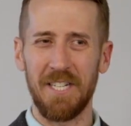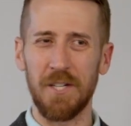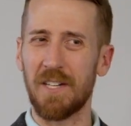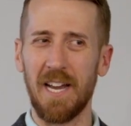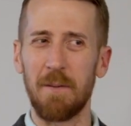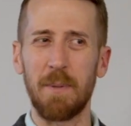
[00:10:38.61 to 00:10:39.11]

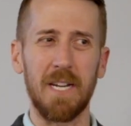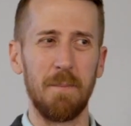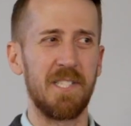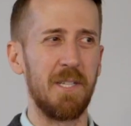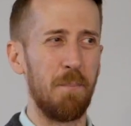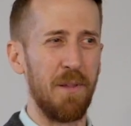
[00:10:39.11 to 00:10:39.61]
You kind of
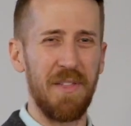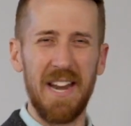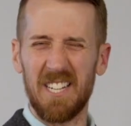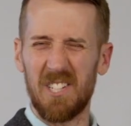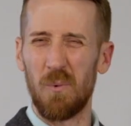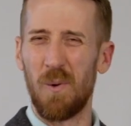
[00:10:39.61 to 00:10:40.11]
become
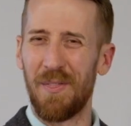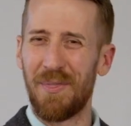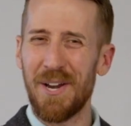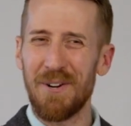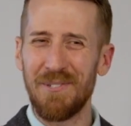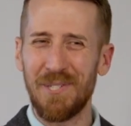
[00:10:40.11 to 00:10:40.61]
sympathetic to
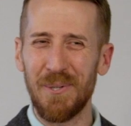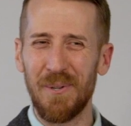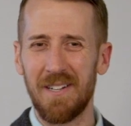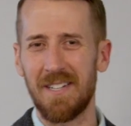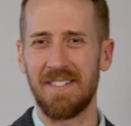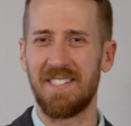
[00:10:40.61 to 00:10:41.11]
what they're
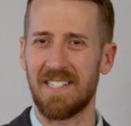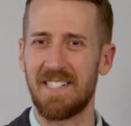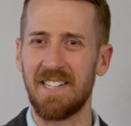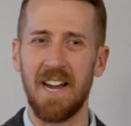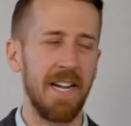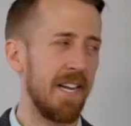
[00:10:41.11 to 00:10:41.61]
doing, it's
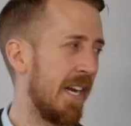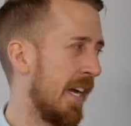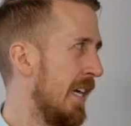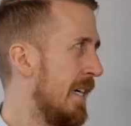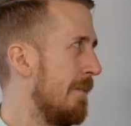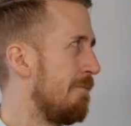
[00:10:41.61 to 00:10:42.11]
exciting.